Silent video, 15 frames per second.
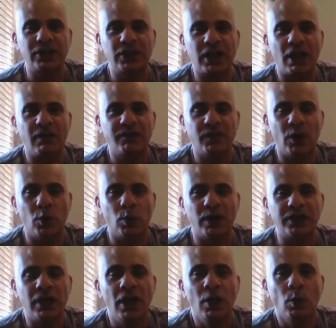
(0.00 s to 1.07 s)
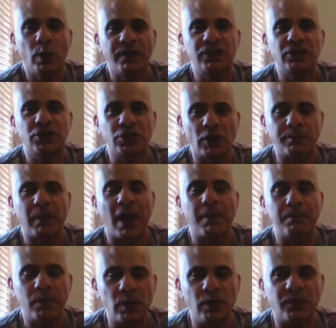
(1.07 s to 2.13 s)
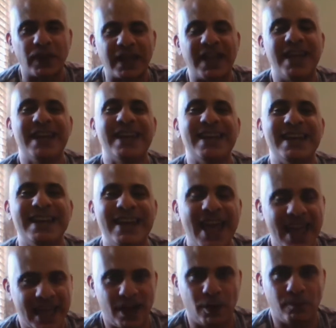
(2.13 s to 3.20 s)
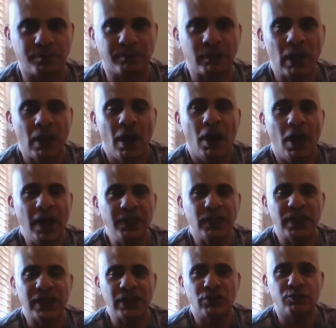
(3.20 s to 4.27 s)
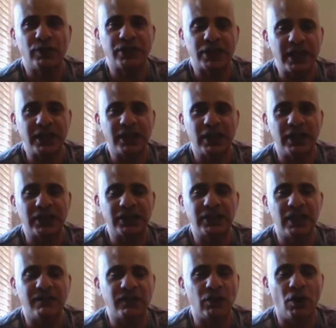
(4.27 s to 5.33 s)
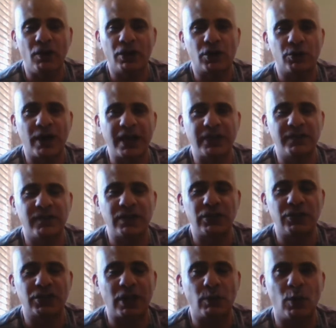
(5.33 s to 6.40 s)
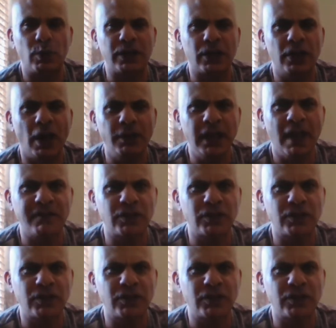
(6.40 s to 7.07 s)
to go forward with a Superman movie. Now, I think it's ridiculous if you're a creative and you say, well, we can only have